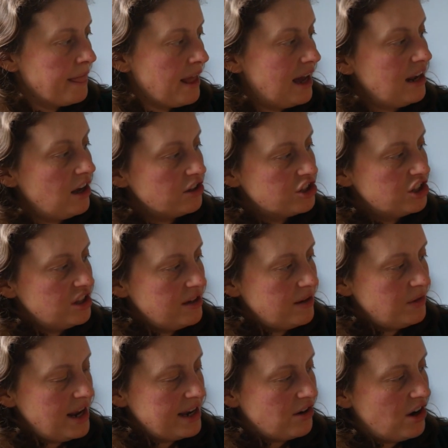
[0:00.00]
And also
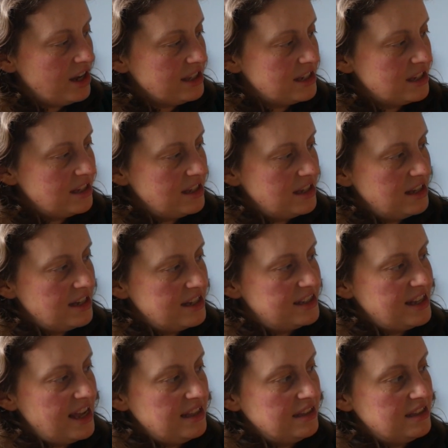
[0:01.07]
when I got into the
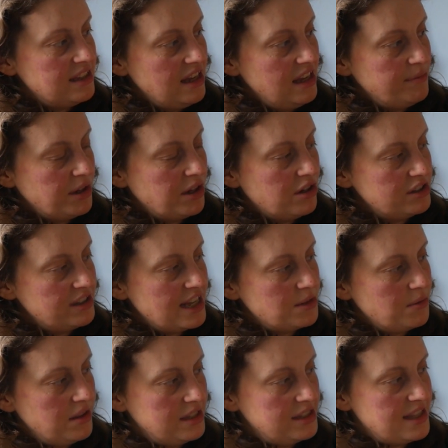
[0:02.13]
centre, because that's
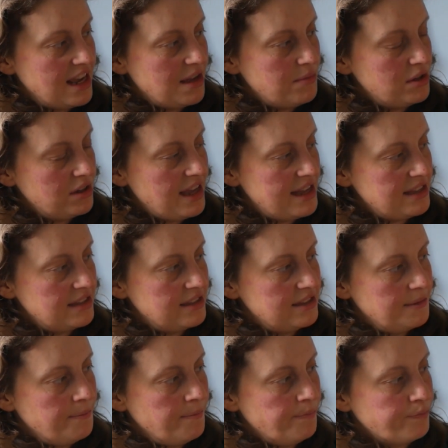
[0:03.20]
where the segment
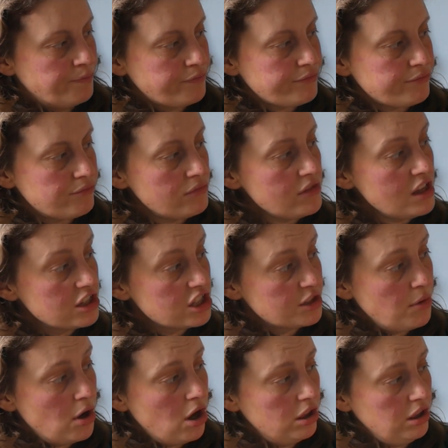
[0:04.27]
gets
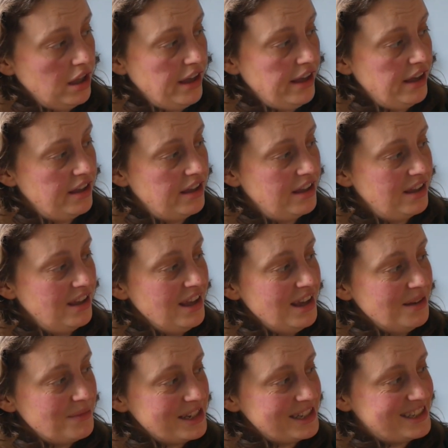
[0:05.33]
smaller,
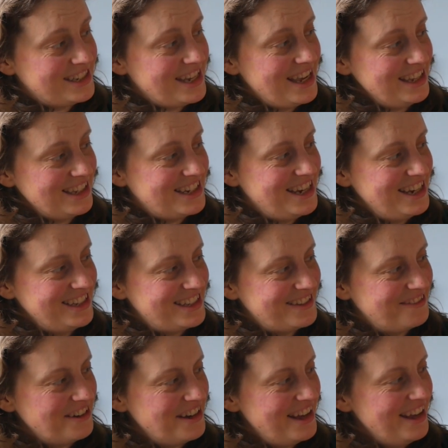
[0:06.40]
my
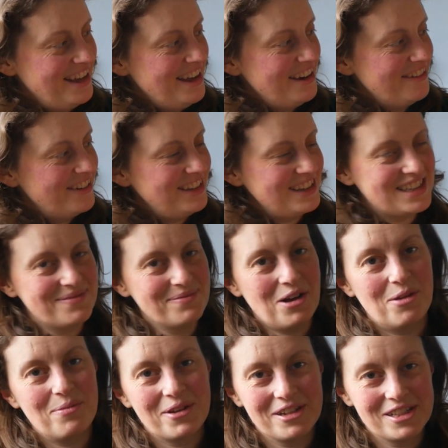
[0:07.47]
stitches were really
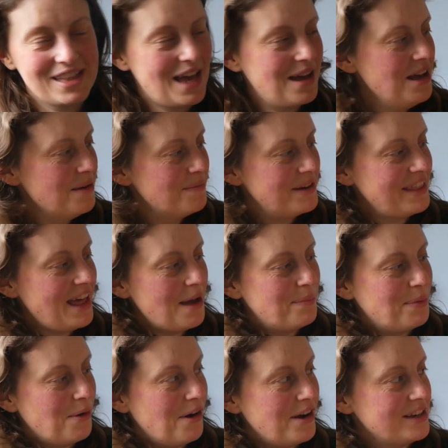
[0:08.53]
small, because by that
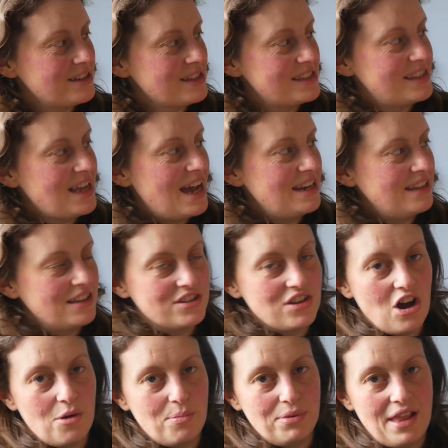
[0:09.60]
point, because I started at the
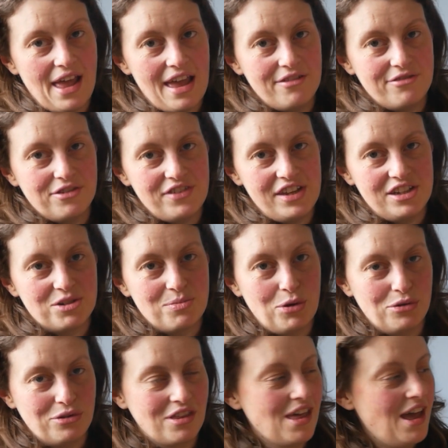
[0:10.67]
top left of each
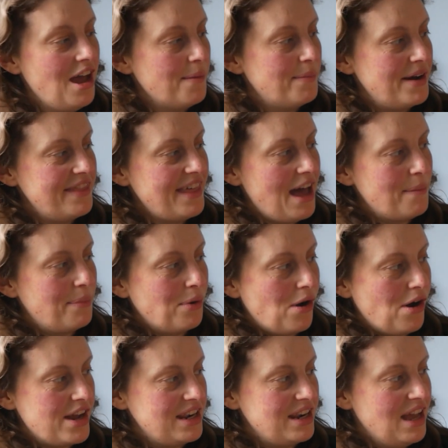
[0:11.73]
month, by that
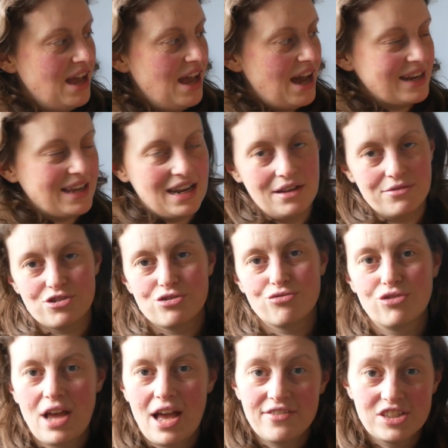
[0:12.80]
point I kind of just
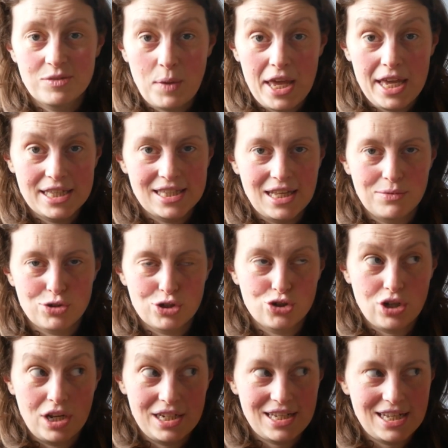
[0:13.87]
run out of space and I was just
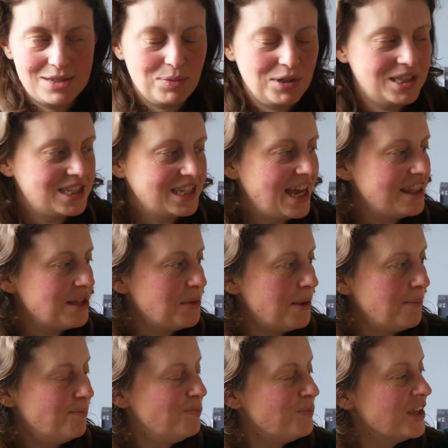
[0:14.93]
trying desperately to get them
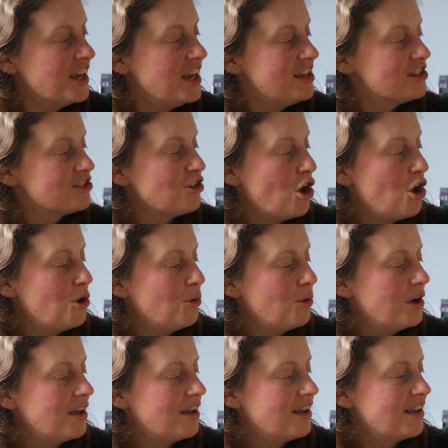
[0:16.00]
in.
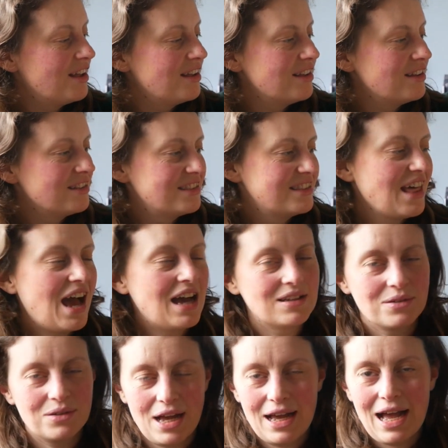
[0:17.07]
So that
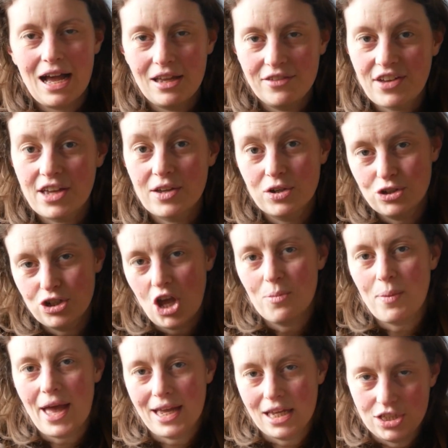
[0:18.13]
if I could go
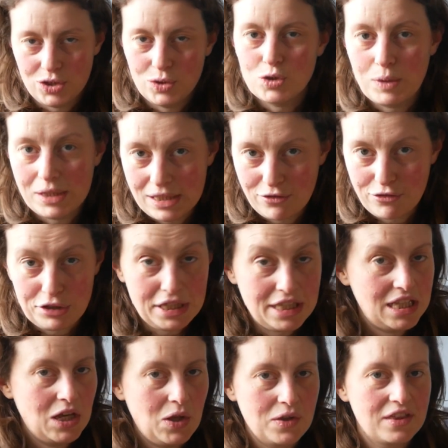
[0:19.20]
back and do something differently,
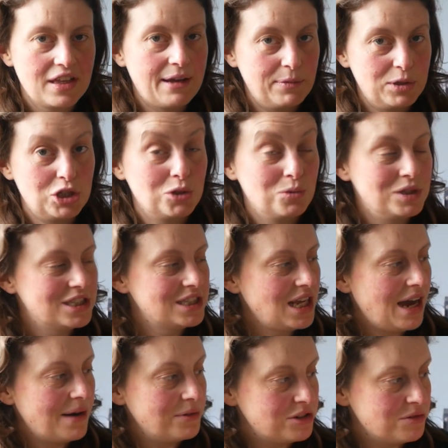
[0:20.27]
the only thing I would do is
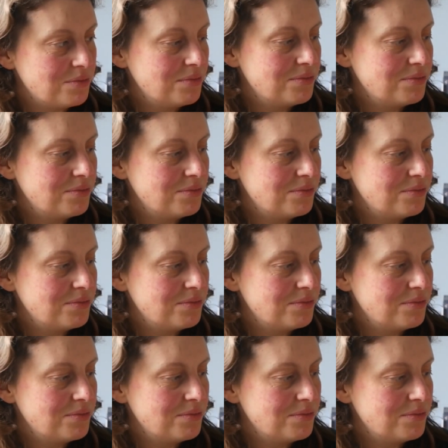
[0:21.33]
I would